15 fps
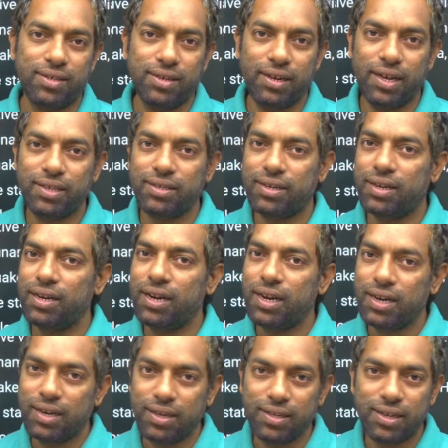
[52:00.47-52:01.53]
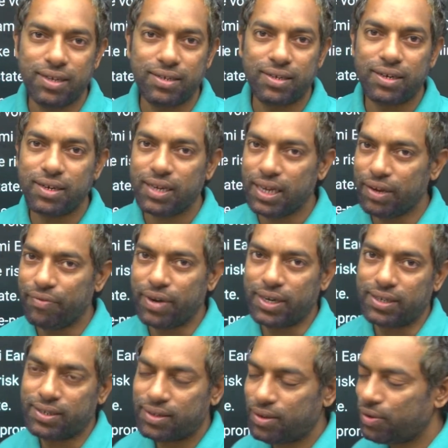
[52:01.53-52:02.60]
natural disaster
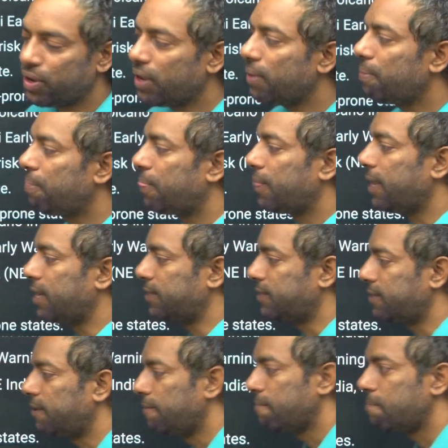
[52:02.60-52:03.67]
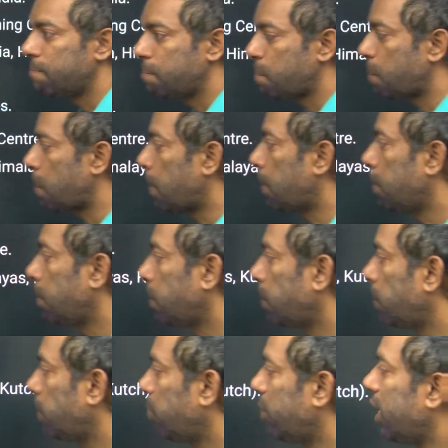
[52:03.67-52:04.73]
events. Okay, yes,
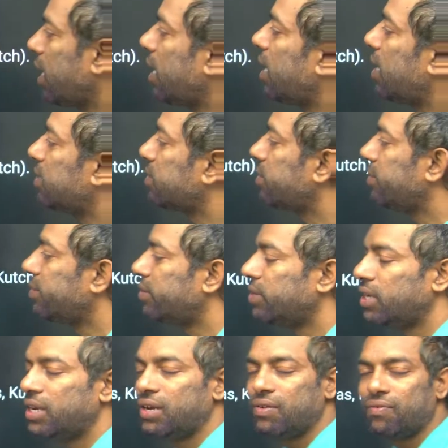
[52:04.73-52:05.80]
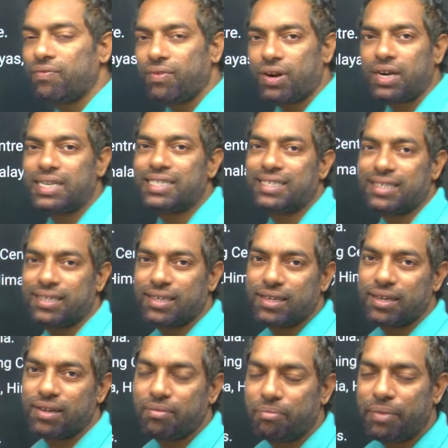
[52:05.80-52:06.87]
they can ask you floods
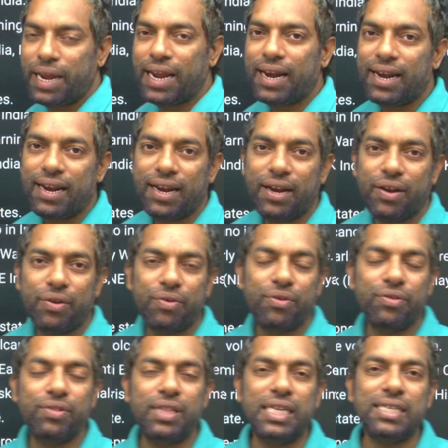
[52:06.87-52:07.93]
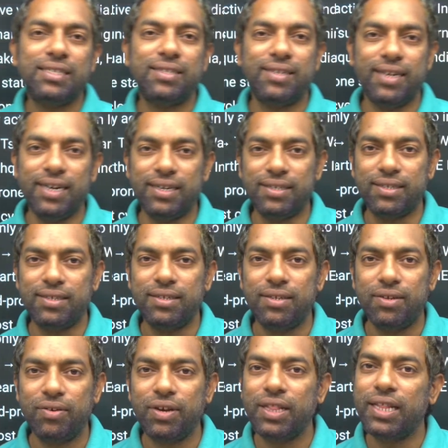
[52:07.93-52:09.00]
mainly due to these states.
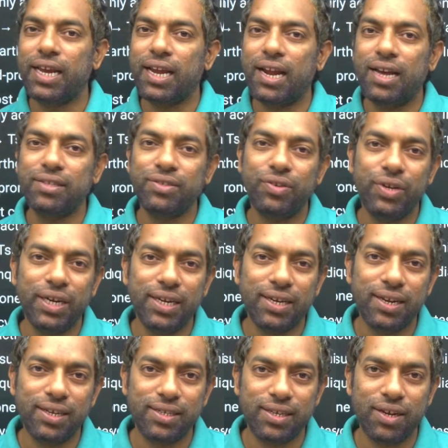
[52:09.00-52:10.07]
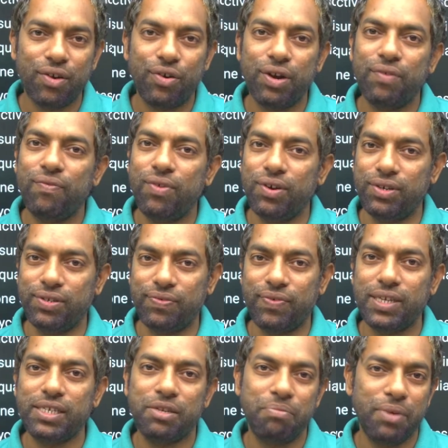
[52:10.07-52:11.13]
Okay, they can ask you increasing order floods,
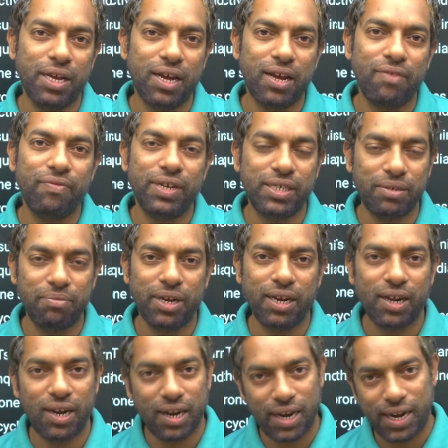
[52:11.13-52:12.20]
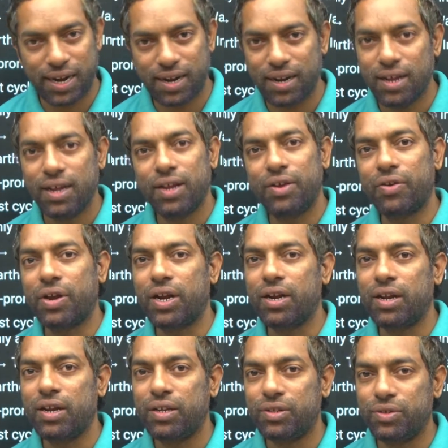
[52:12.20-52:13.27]
first Bihar, West Bengal, later you can
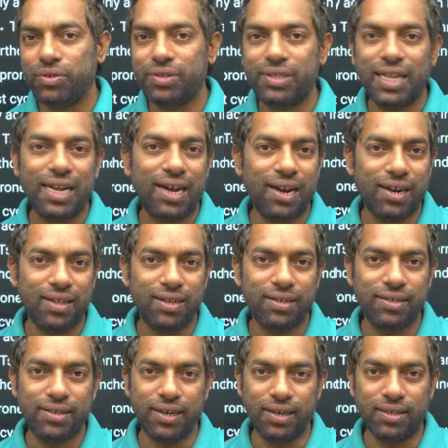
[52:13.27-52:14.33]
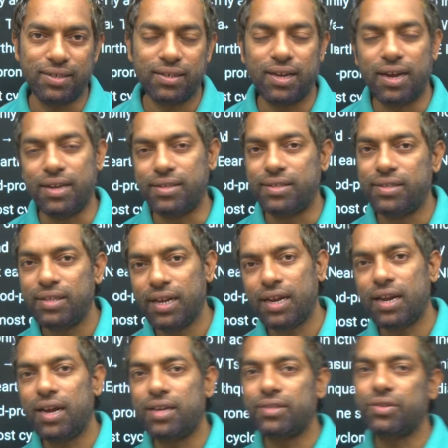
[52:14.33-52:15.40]
choose the another states, guys. They can
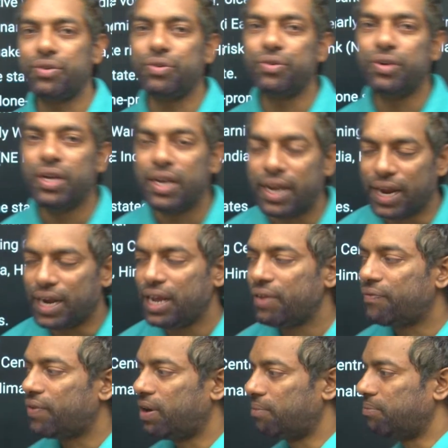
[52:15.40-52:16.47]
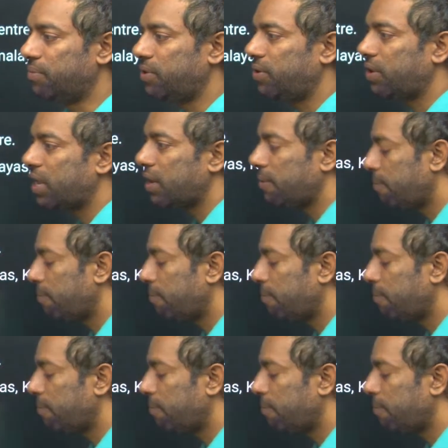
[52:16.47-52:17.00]
ask you any form. Okay,